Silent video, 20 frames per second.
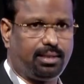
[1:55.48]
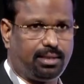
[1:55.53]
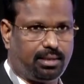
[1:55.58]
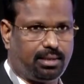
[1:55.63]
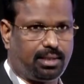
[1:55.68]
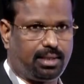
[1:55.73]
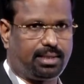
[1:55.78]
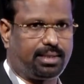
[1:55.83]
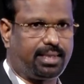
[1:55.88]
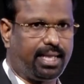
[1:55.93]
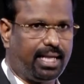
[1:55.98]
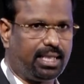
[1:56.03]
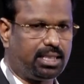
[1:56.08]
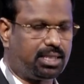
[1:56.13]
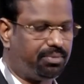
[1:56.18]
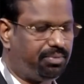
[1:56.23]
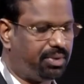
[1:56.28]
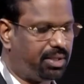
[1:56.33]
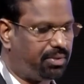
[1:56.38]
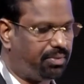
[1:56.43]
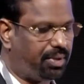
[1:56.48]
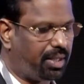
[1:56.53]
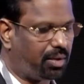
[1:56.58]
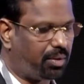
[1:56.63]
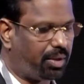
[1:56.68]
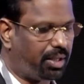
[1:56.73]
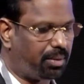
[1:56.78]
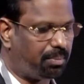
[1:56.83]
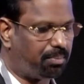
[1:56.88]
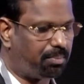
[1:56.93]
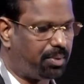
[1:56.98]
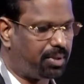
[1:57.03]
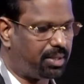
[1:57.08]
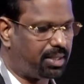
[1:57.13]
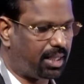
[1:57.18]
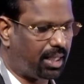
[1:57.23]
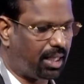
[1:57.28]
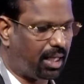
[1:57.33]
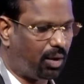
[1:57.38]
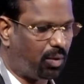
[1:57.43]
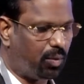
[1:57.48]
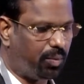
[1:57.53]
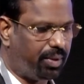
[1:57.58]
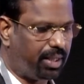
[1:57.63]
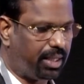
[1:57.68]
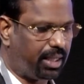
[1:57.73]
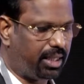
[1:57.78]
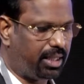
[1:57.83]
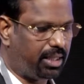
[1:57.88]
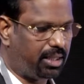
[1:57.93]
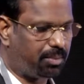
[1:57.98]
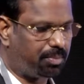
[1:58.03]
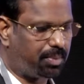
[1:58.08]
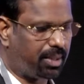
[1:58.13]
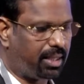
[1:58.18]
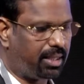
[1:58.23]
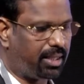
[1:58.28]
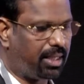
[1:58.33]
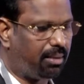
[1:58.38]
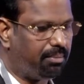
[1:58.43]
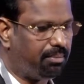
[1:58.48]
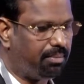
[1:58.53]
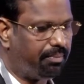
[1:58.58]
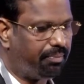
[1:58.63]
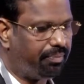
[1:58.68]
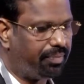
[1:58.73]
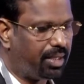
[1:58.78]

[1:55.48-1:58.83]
the stents which we are going to put, how we can interpret them,